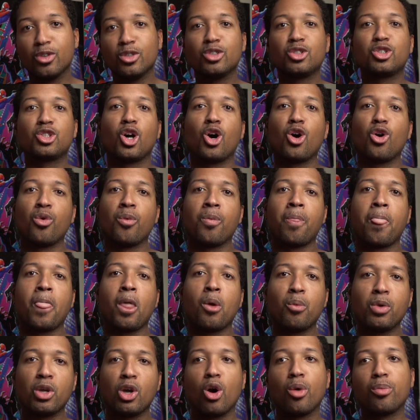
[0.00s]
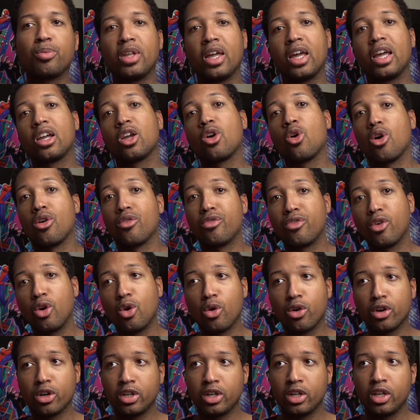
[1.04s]
So we hope that going
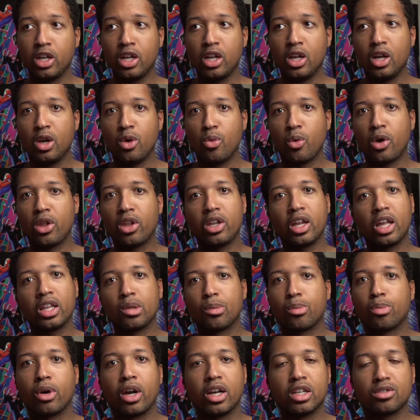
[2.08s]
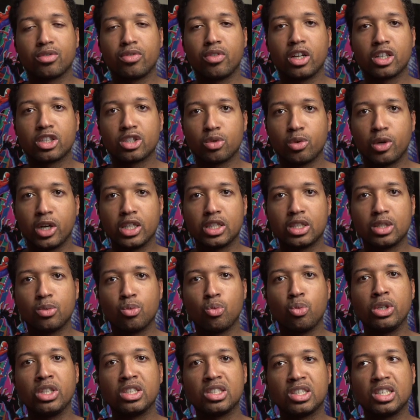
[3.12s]
forward, whether or not the price fluctuates,
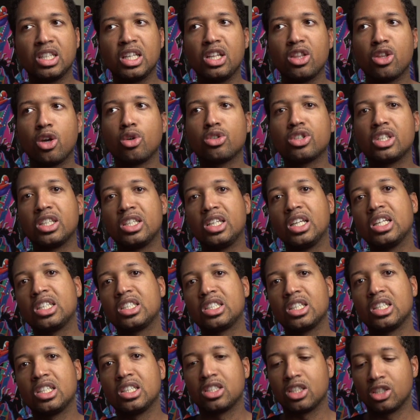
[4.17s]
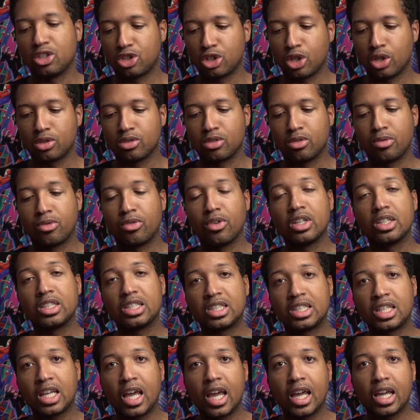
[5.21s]
we see those additions in terms of
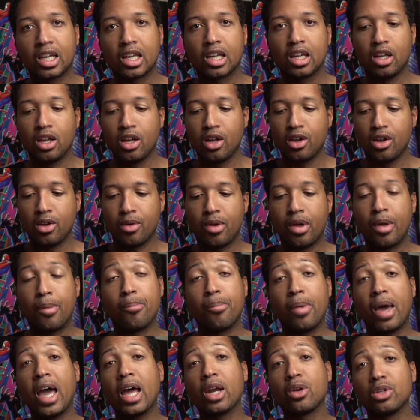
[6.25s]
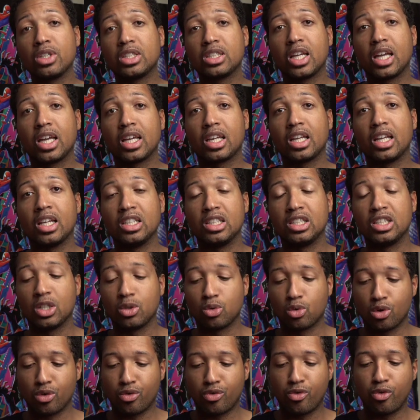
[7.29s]
tech and battery tech in
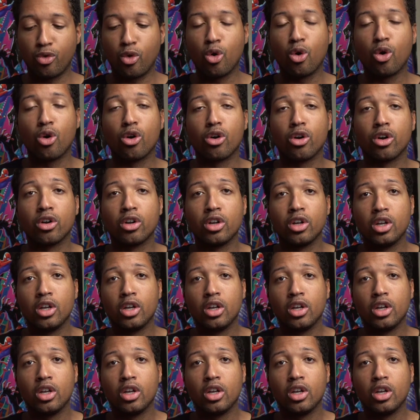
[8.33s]
general for